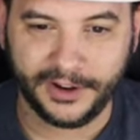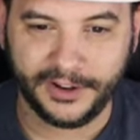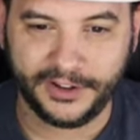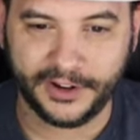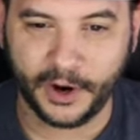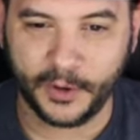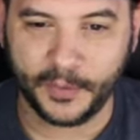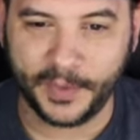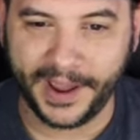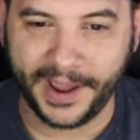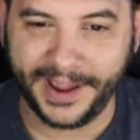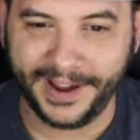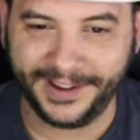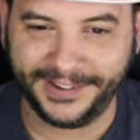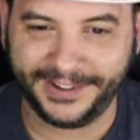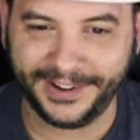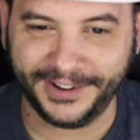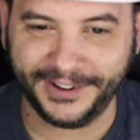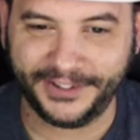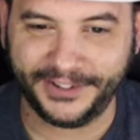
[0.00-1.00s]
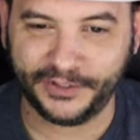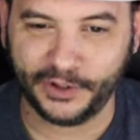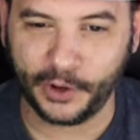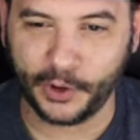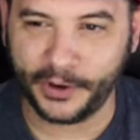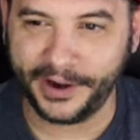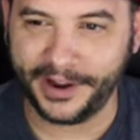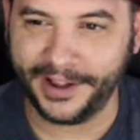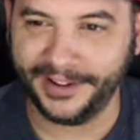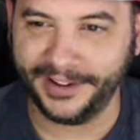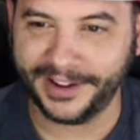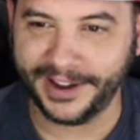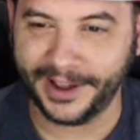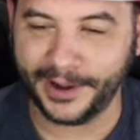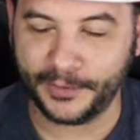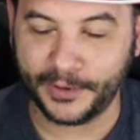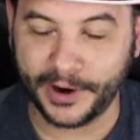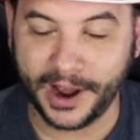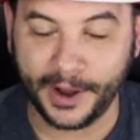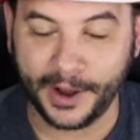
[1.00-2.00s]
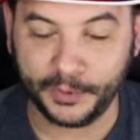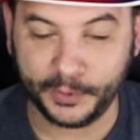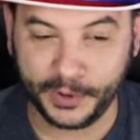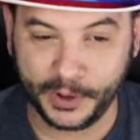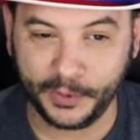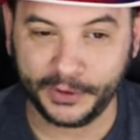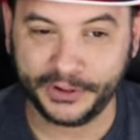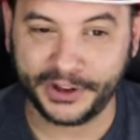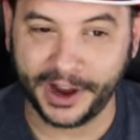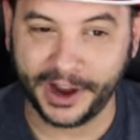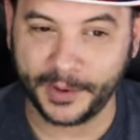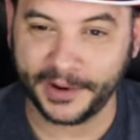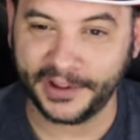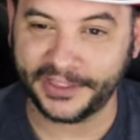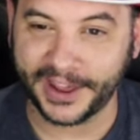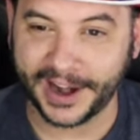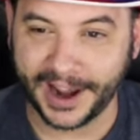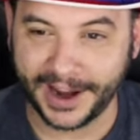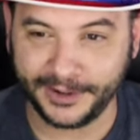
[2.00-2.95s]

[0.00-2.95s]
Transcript: Joe Baggs says Florial got robbed. We will talk about that.